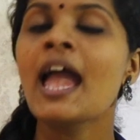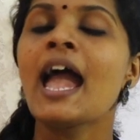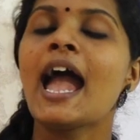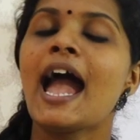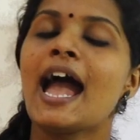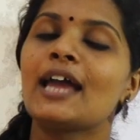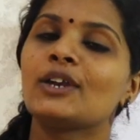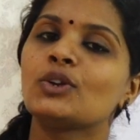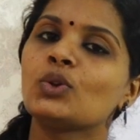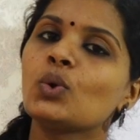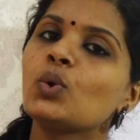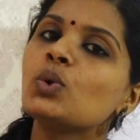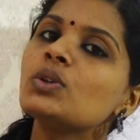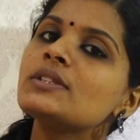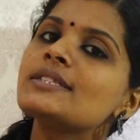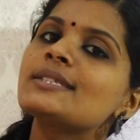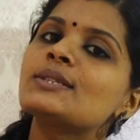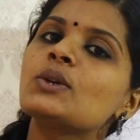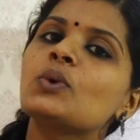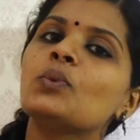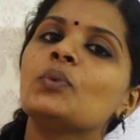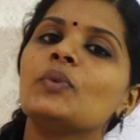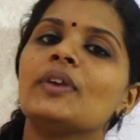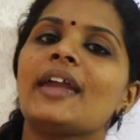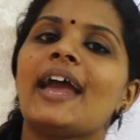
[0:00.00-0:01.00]
And
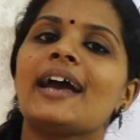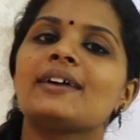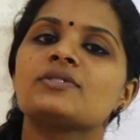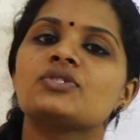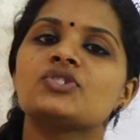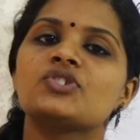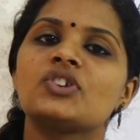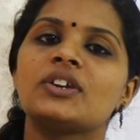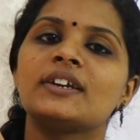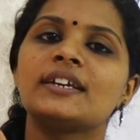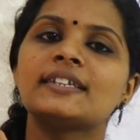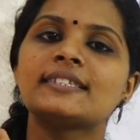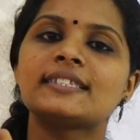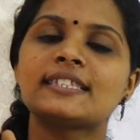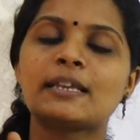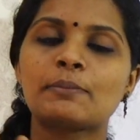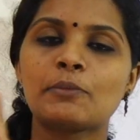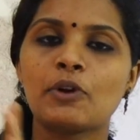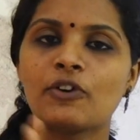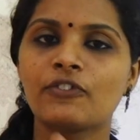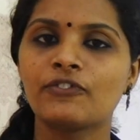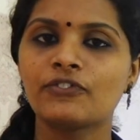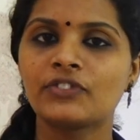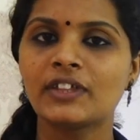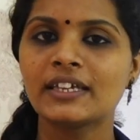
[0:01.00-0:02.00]
also we have studied some
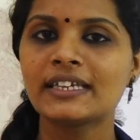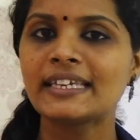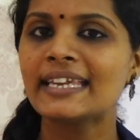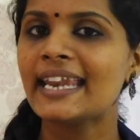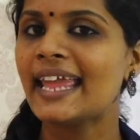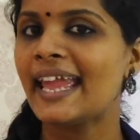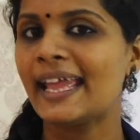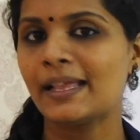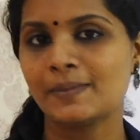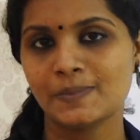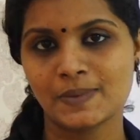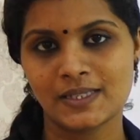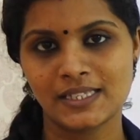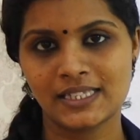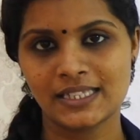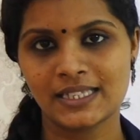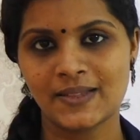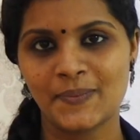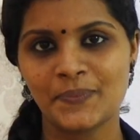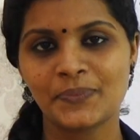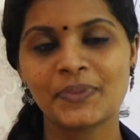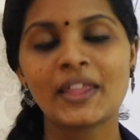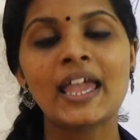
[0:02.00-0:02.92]
of the names.